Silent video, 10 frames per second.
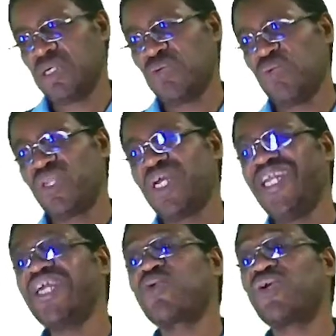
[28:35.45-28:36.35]
With
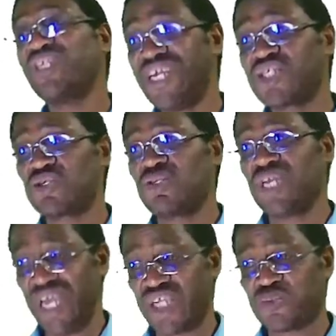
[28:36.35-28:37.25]
liquidation
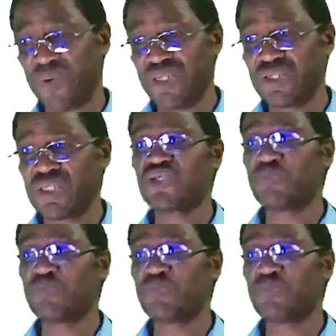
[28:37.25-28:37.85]
expenses